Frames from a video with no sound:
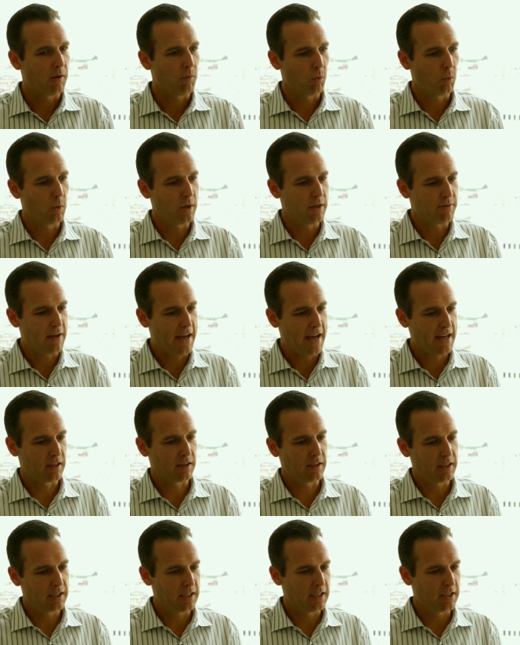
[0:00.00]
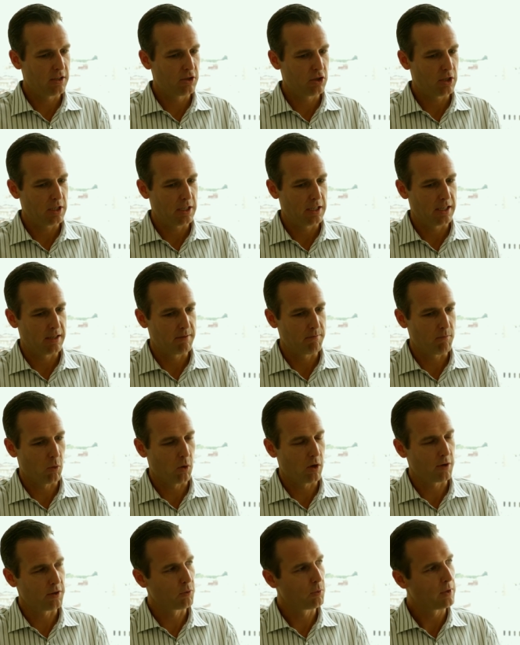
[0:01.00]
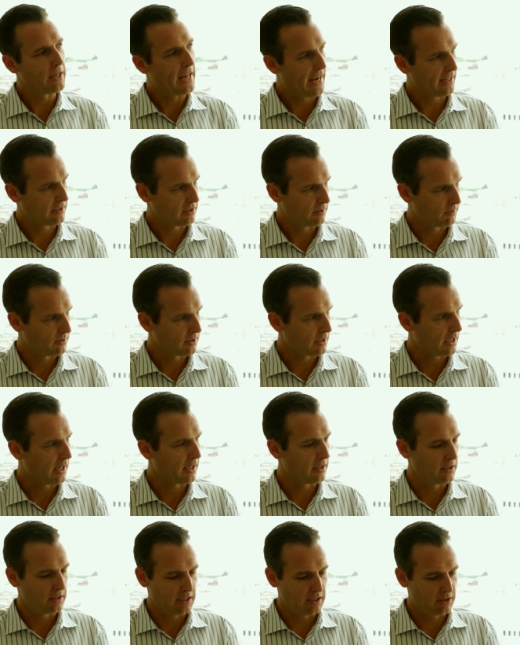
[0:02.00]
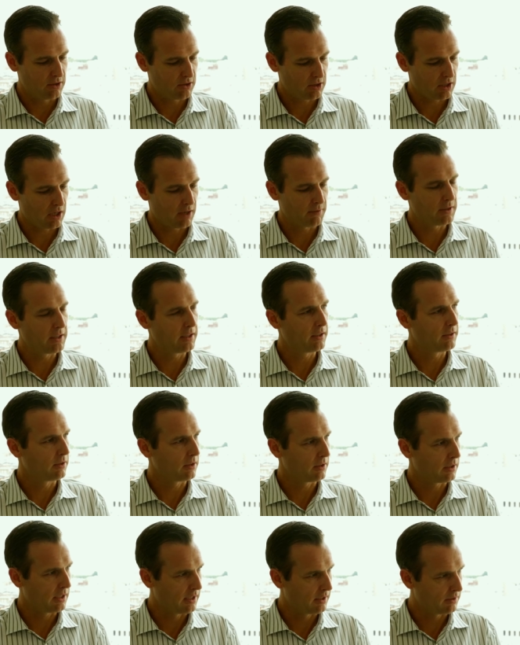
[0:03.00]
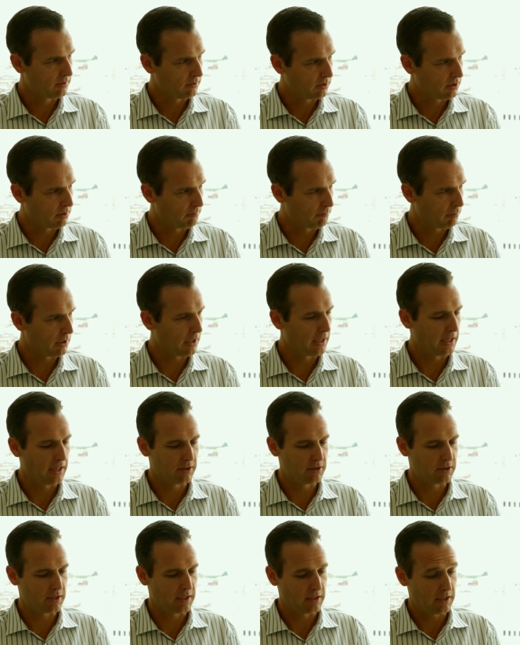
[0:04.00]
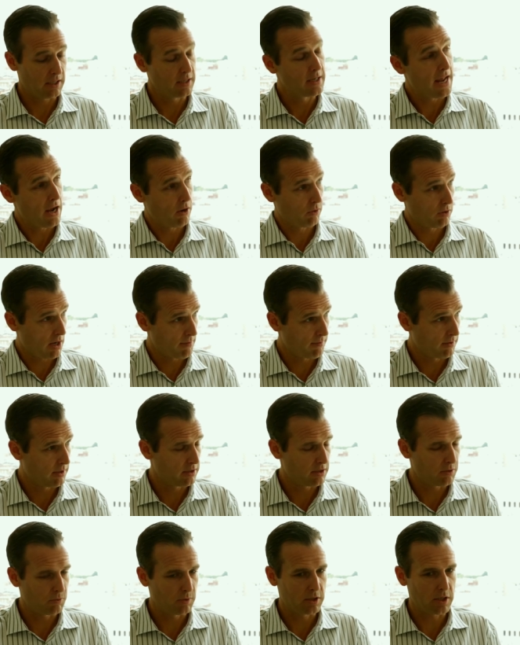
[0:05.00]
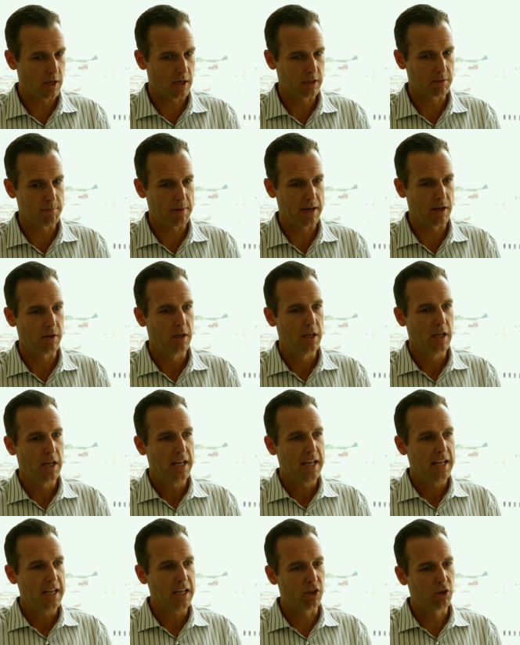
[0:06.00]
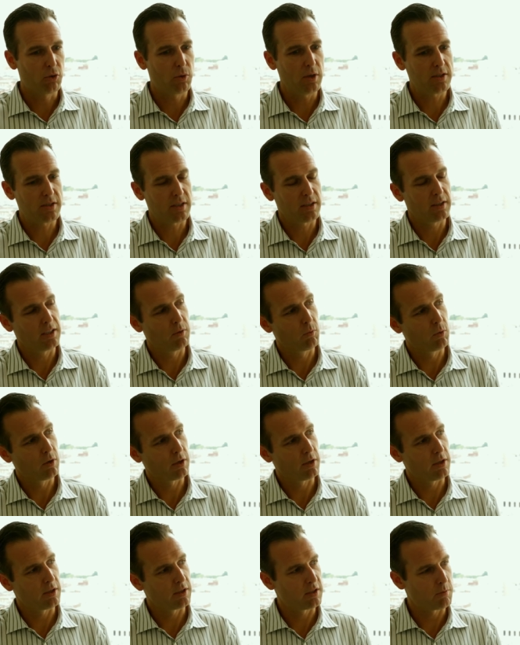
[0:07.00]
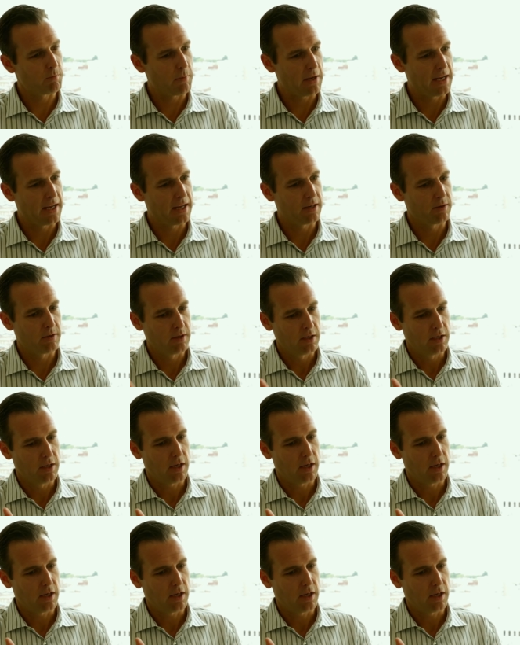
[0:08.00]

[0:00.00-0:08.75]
We've had a lineage in more on the reactive side, in e-discovery and compliance and now governance we talked about. Increasingly, we're going to expand,